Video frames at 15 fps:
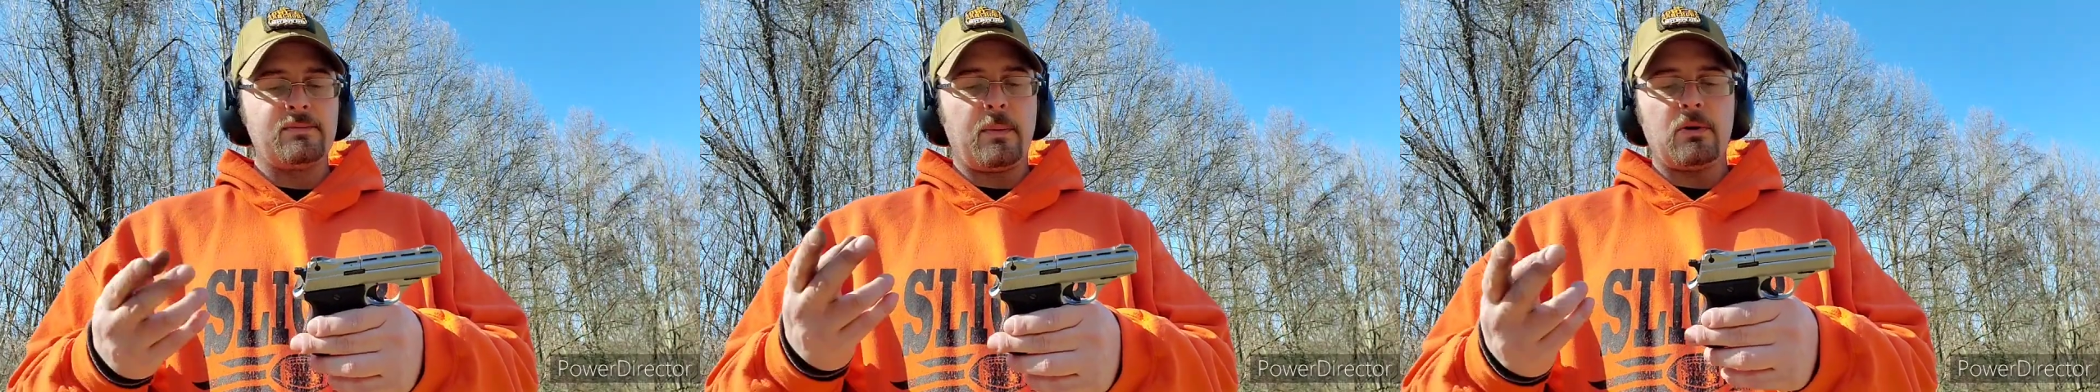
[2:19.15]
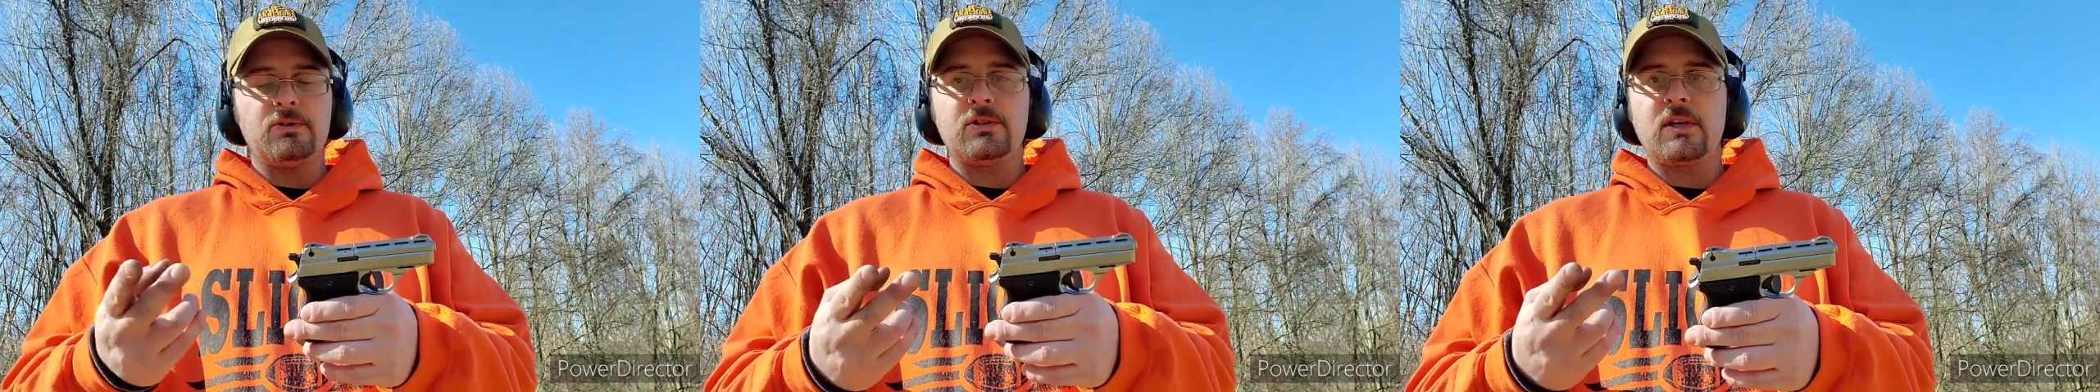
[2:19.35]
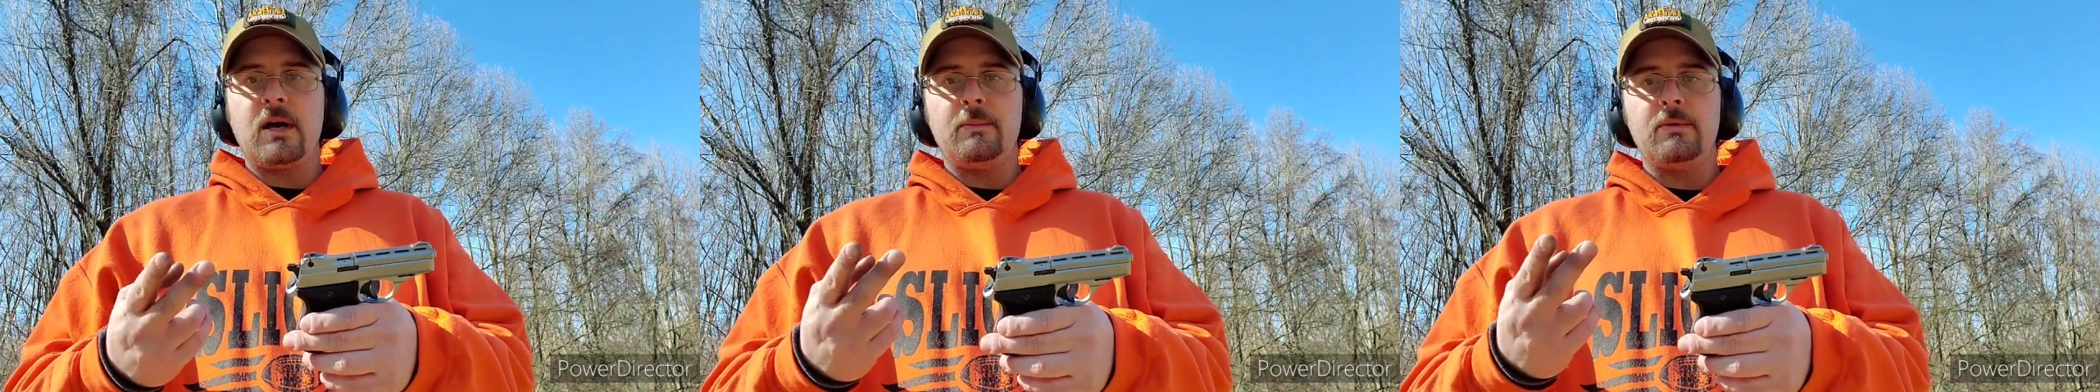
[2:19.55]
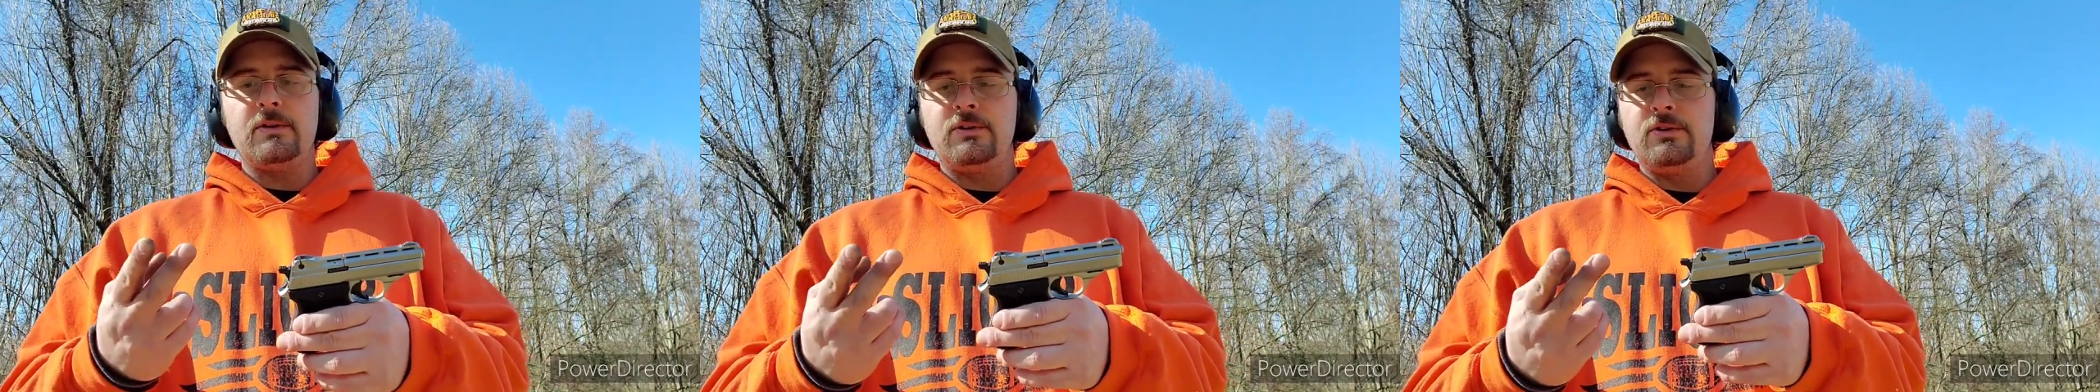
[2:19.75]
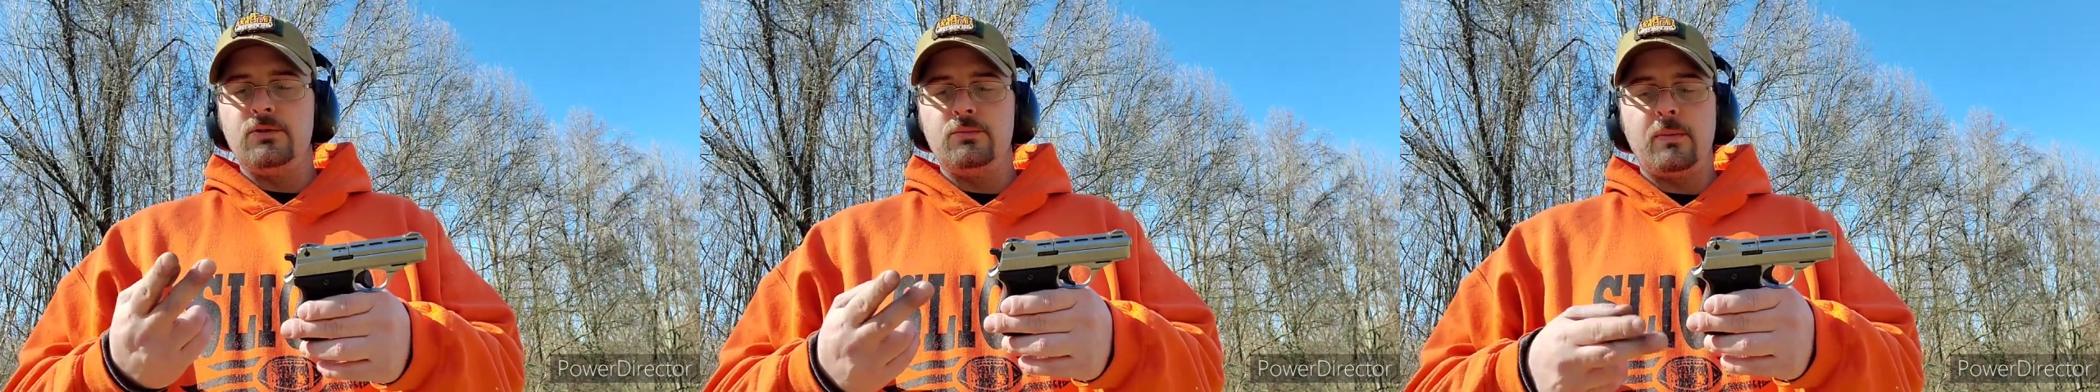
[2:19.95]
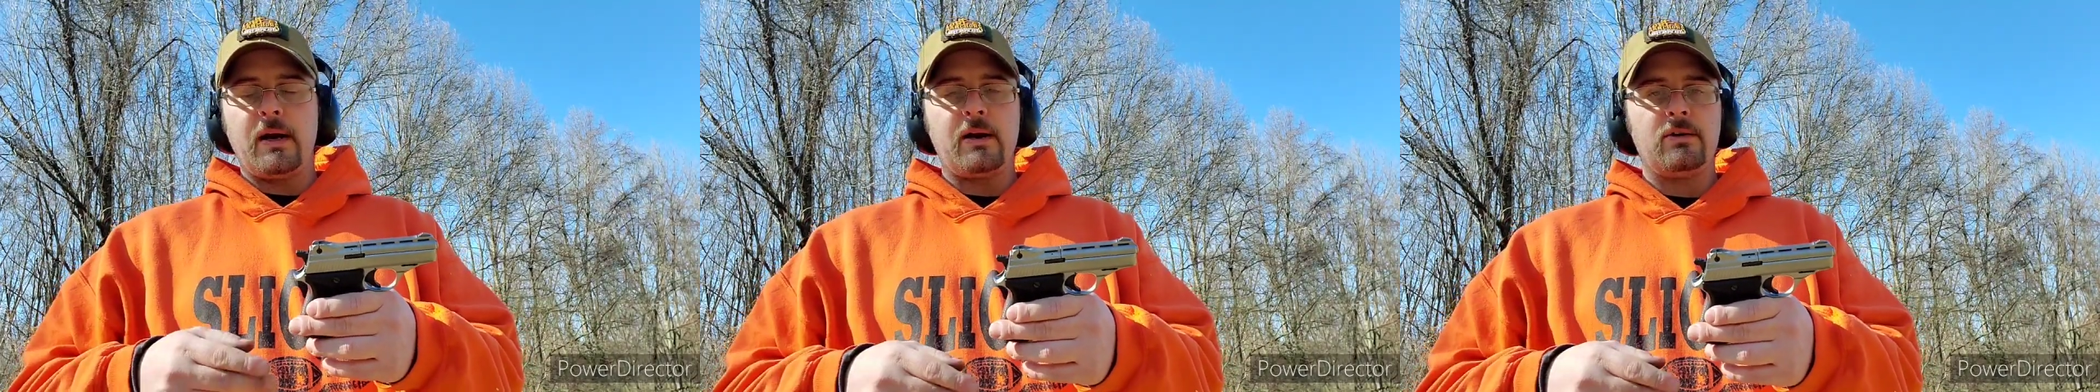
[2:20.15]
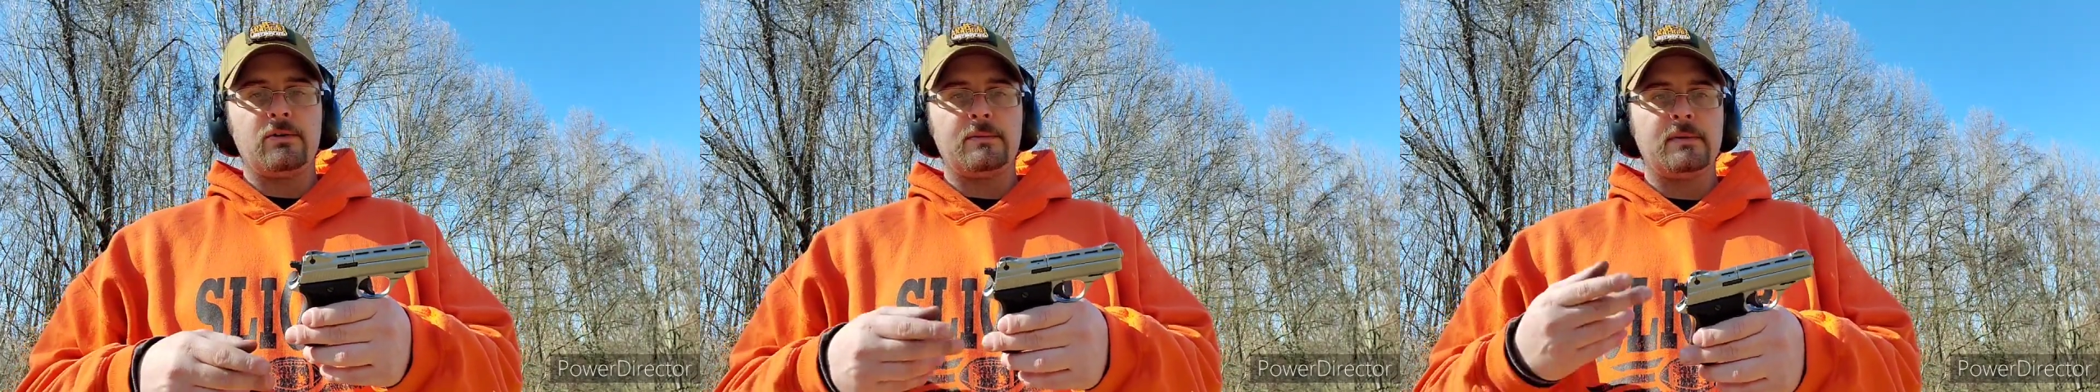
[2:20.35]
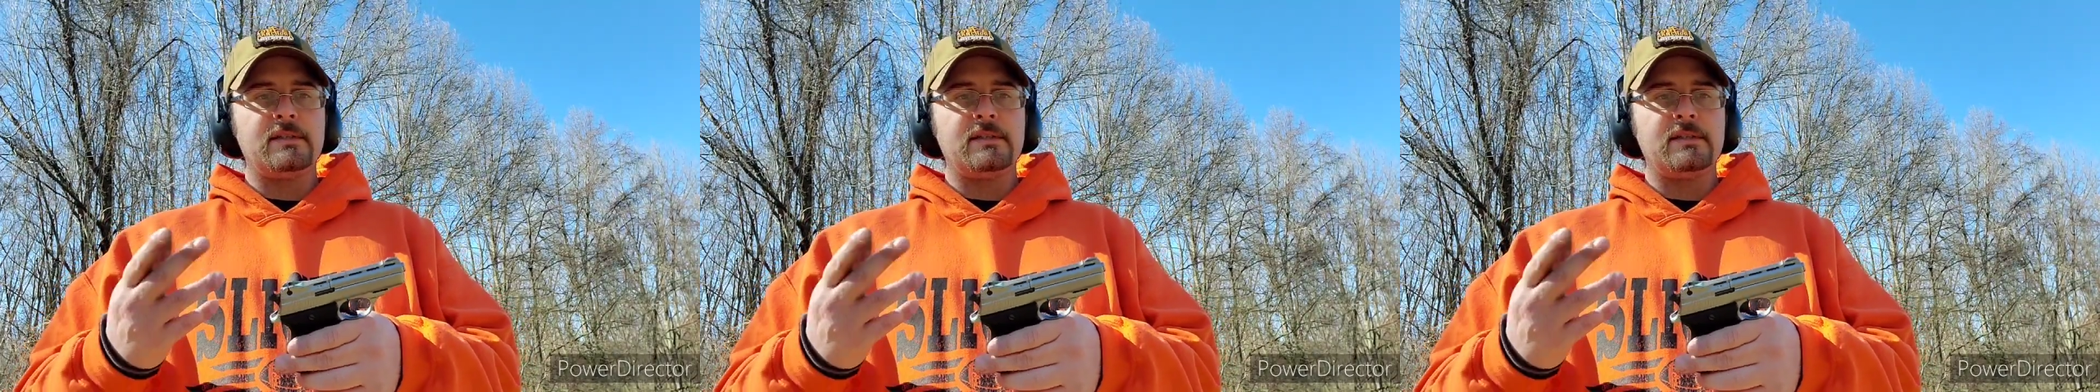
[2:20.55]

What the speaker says: supposed to come with 2 barrels,